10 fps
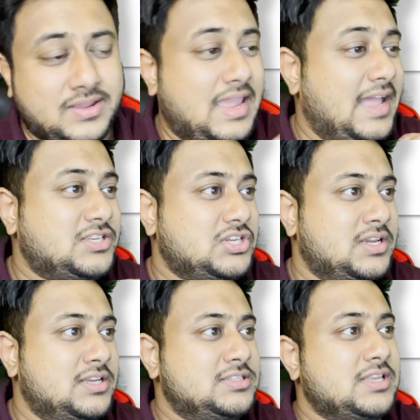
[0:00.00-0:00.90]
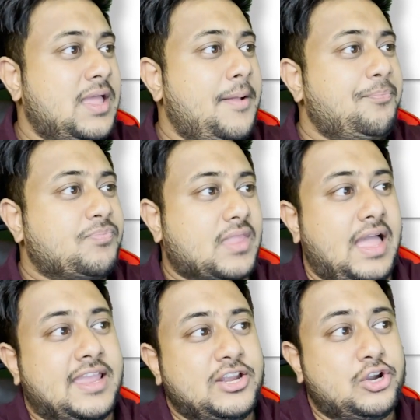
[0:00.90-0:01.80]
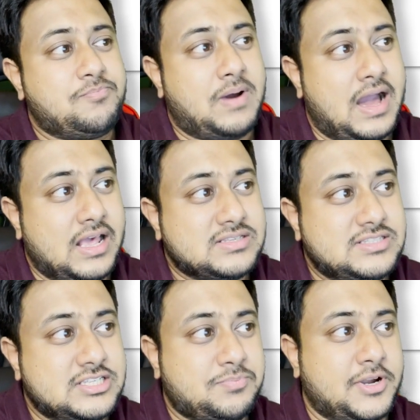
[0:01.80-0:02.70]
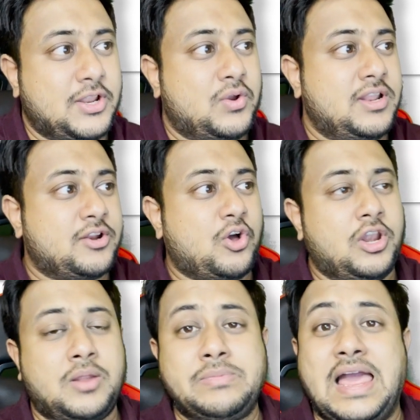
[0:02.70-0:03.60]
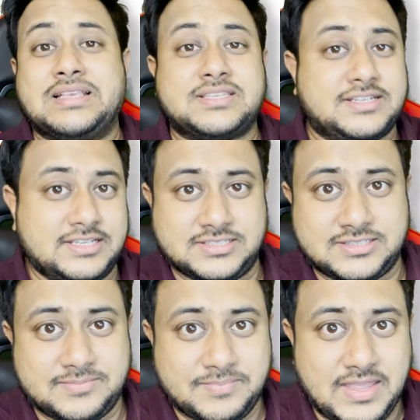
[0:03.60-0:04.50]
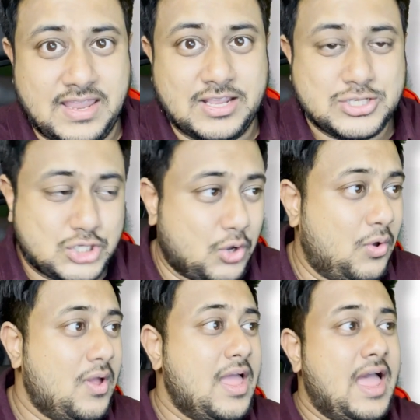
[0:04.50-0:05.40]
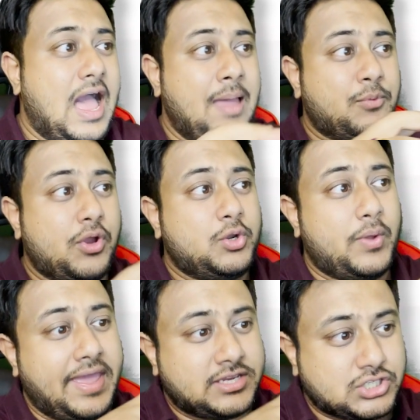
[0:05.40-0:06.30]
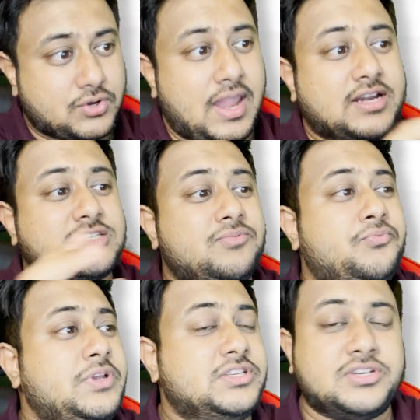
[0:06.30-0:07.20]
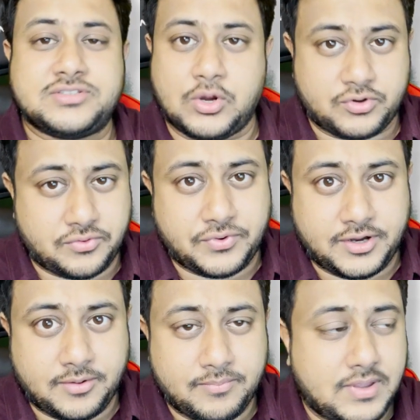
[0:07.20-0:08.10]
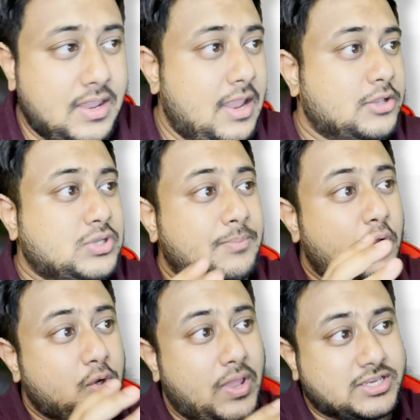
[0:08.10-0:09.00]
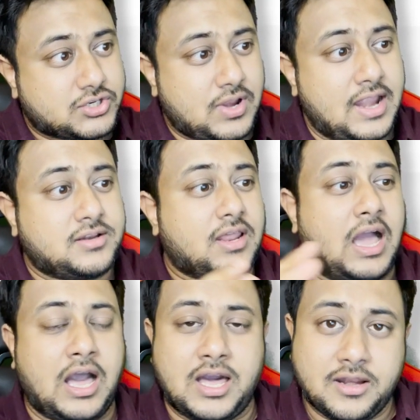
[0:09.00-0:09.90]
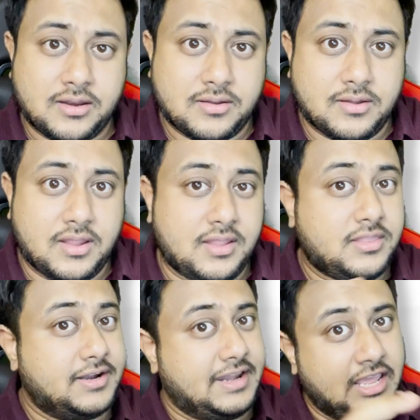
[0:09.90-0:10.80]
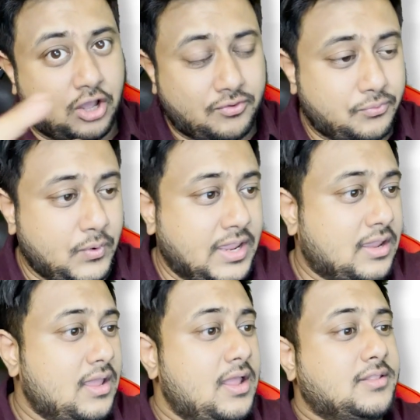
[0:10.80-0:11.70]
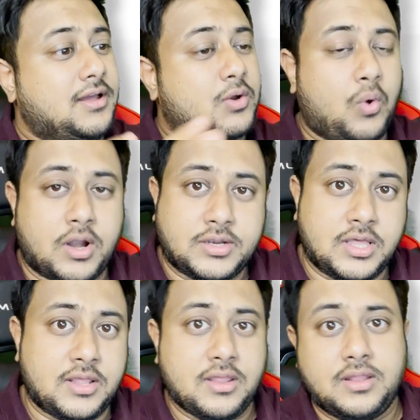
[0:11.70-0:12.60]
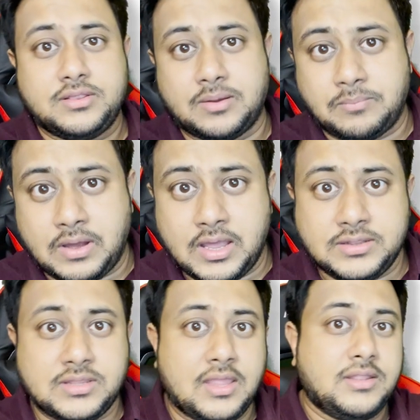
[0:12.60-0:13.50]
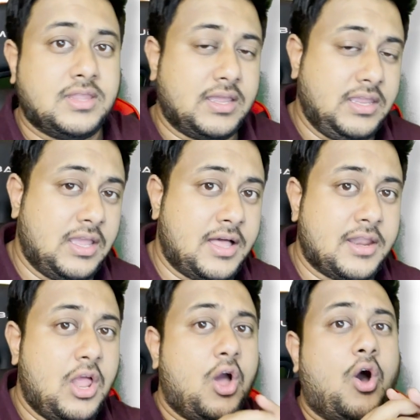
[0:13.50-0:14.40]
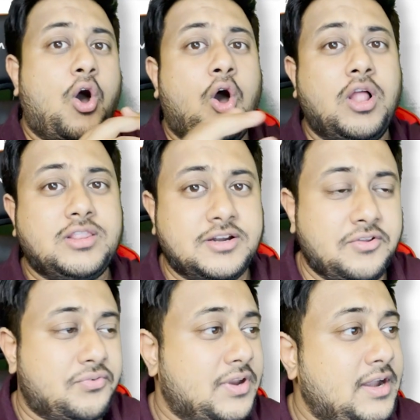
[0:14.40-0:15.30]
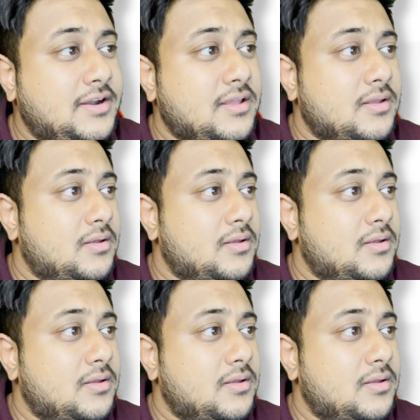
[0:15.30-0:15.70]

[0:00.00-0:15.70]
catch is I cannot pass this particular column as it is. So I'm going to extract some features out of it. So I'm going to extract R, the day of week, the quarter, the month, the year, all the different